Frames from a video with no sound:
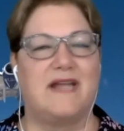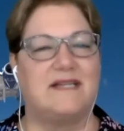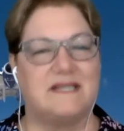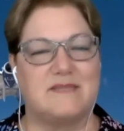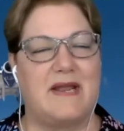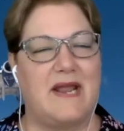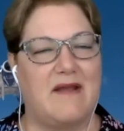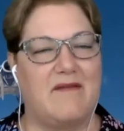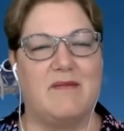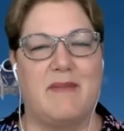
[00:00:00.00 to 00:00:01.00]
anticipate
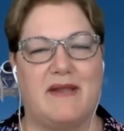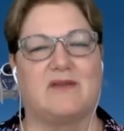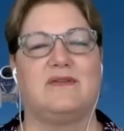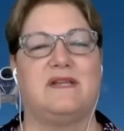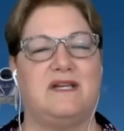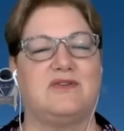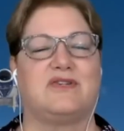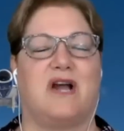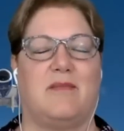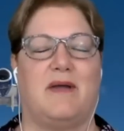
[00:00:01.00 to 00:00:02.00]
every medical need your
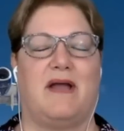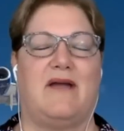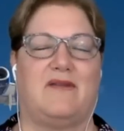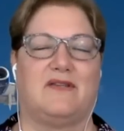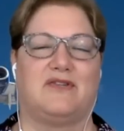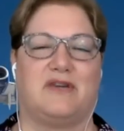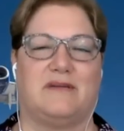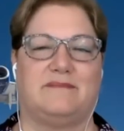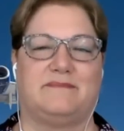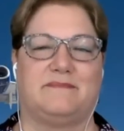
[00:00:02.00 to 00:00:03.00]
child might have on the trip